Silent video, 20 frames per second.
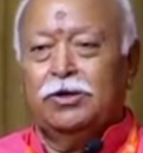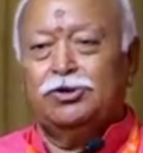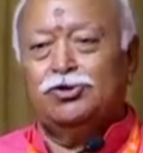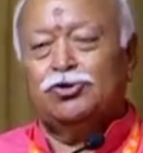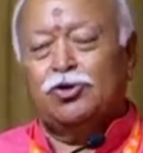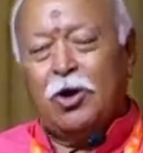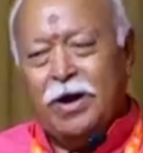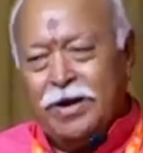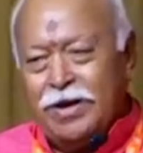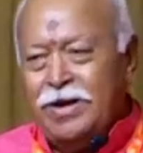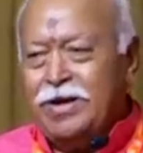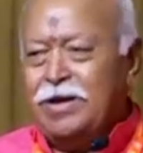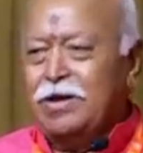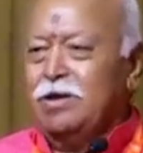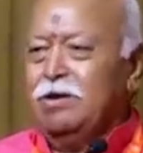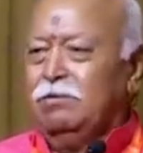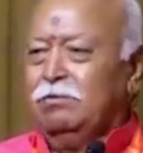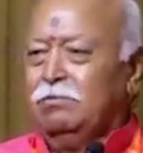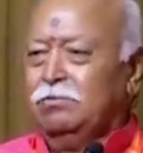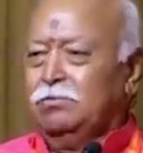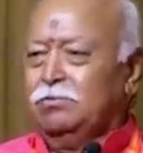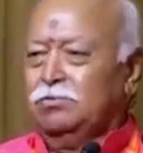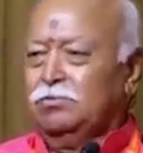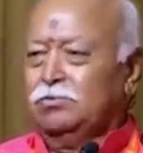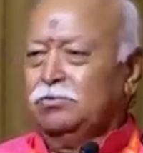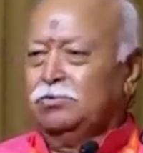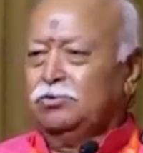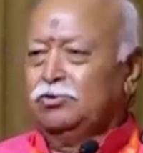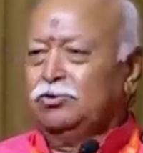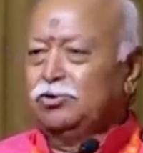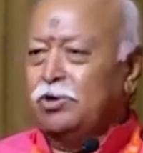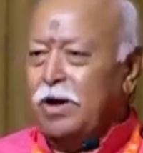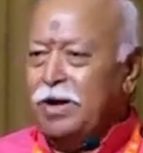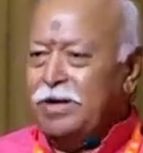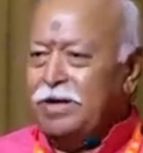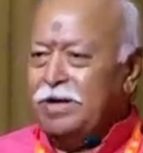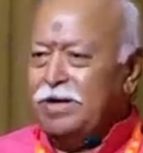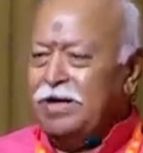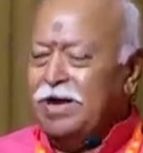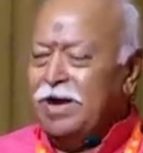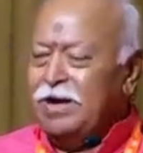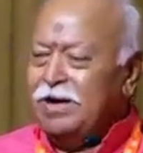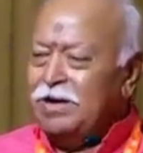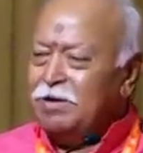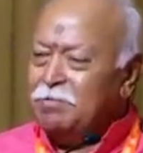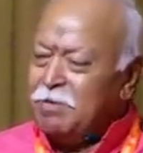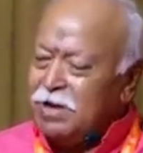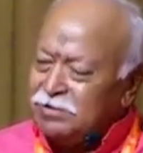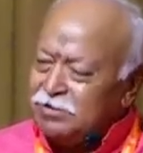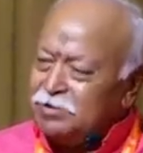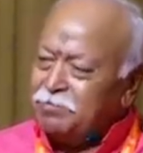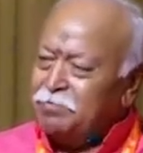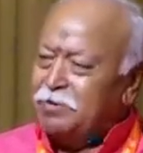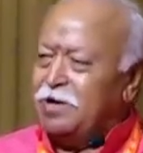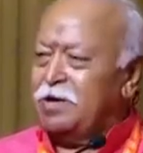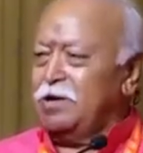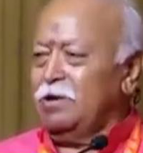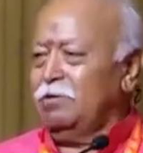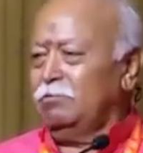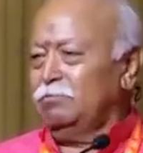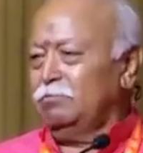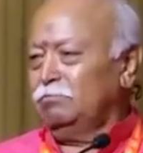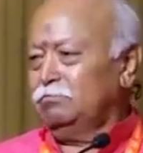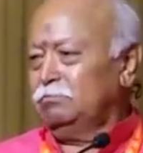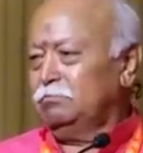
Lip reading: It is joining and emancipating.